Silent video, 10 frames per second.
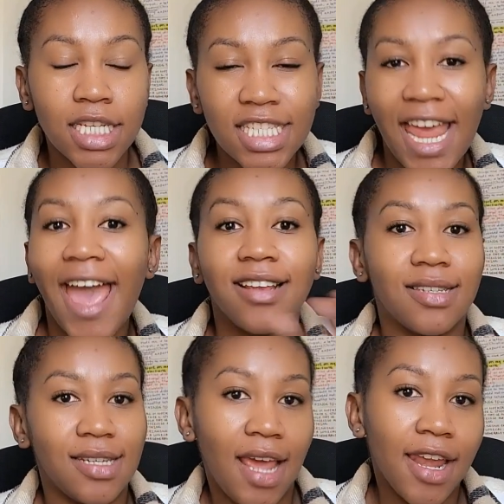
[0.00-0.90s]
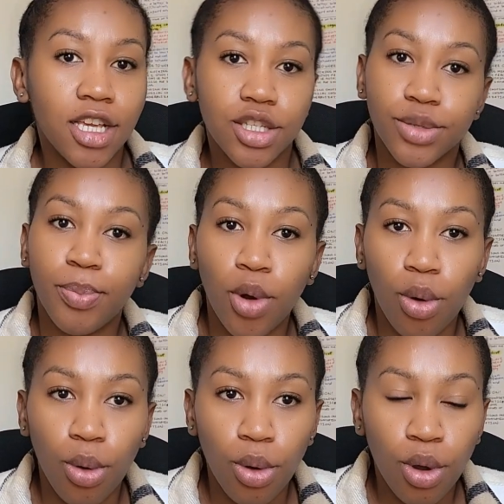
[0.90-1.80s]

chat and explore